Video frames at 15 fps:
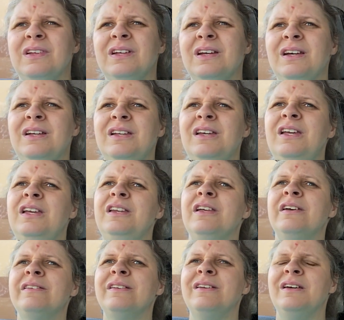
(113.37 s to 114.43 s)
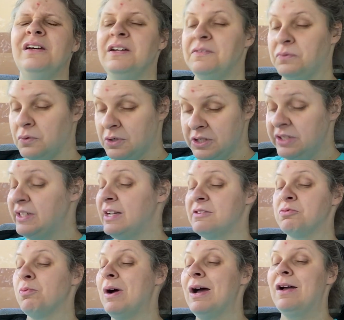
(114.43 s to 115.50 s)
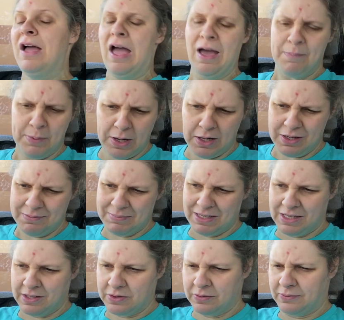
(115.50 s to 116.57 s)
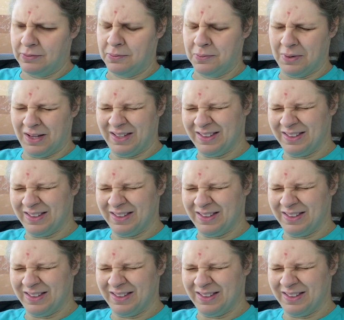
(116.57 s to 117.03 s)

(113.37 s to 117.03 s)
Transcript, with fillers: Honey, he doesn't have one. That's why I brought him another toy.